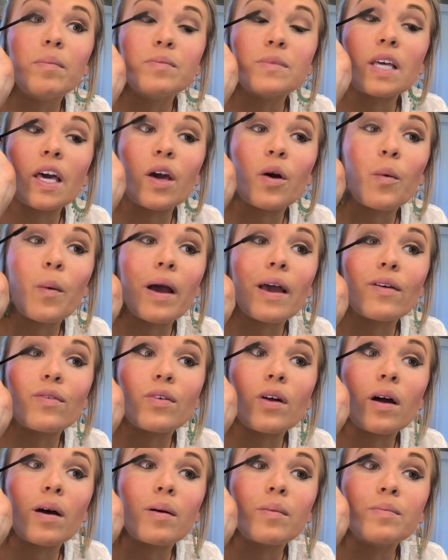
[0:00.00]
take away
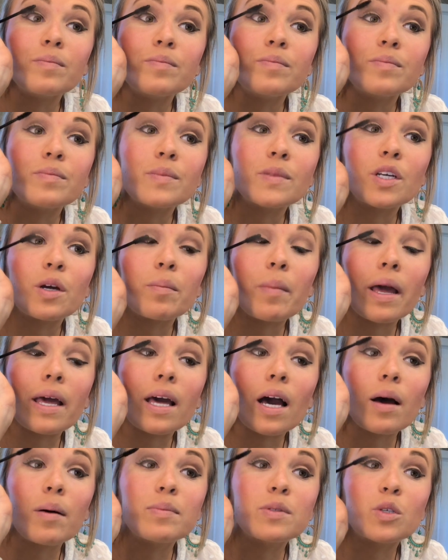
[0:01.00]
from your
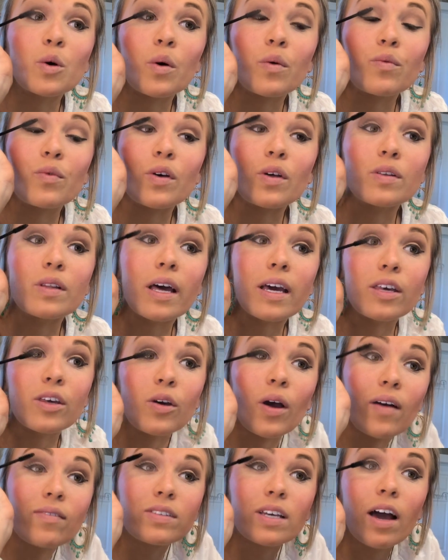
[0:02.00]
makeup, so it feels like
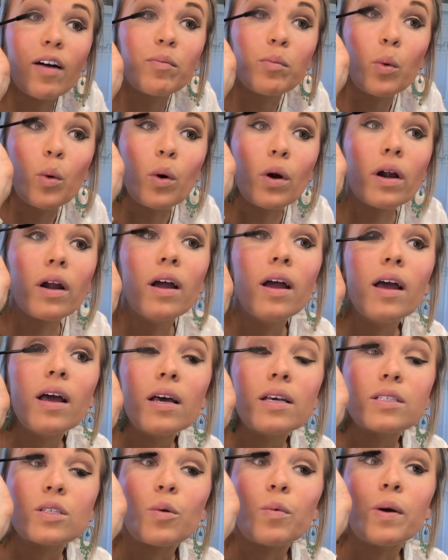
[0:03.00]
you have to have more.
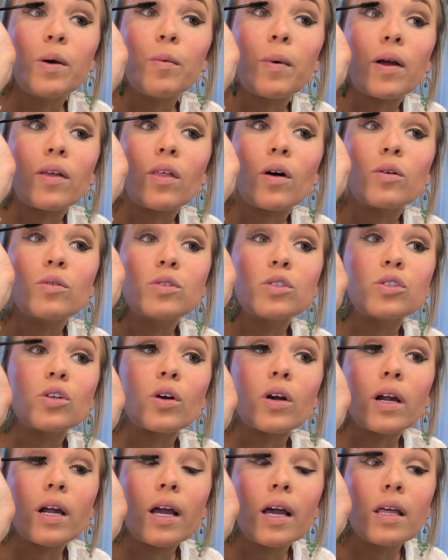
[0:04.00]
So we wear those
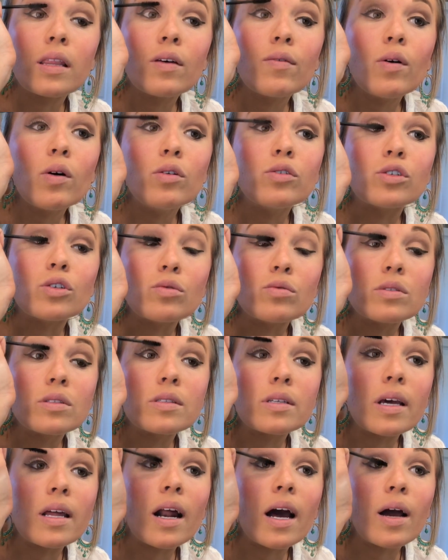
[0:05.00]
during the photo
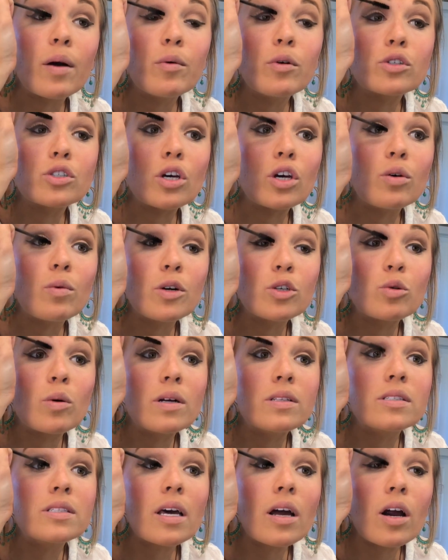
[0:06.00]
shoots, and I will show you which
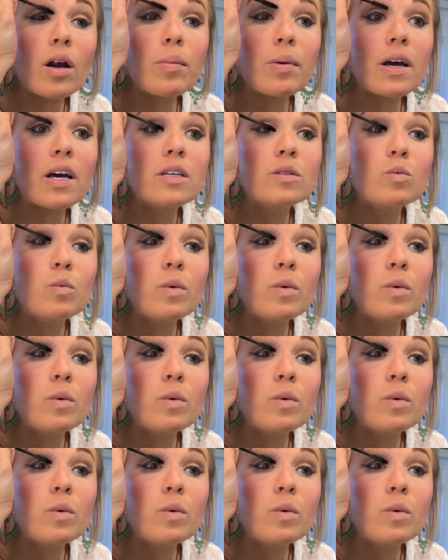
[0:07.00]
ones they are because